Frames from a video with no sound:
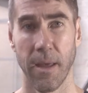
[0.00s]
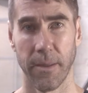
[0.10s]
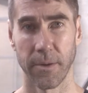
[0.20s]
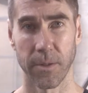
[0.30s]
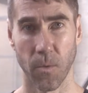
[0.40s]

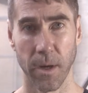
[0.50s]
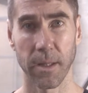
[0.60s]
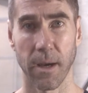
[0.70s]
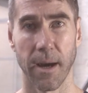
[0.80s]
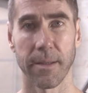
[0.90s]
There is
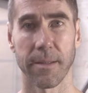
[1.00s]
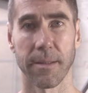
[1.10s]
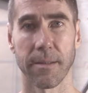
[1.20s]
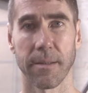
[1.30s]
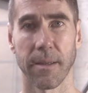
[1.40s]
one
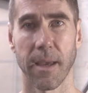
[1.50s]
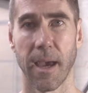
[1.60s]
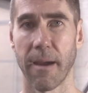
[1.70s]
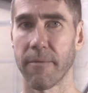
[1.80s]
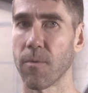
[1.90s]
loss
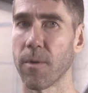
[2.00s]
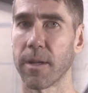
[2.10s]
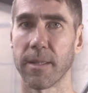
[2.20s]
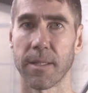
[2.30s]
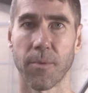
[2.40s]
everyone
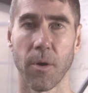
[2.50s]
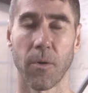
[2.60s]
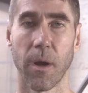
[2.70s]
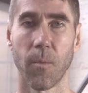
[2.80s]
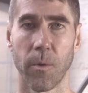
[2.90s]
in this
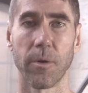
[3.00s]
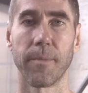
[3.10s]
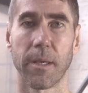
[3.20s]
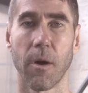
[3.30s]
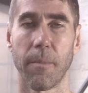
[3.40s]
program will
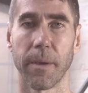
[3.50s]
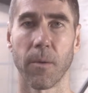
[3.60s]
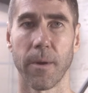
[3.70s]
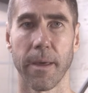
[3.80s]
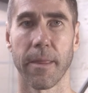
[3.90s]
be
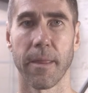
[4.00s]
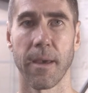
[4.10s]
coping with,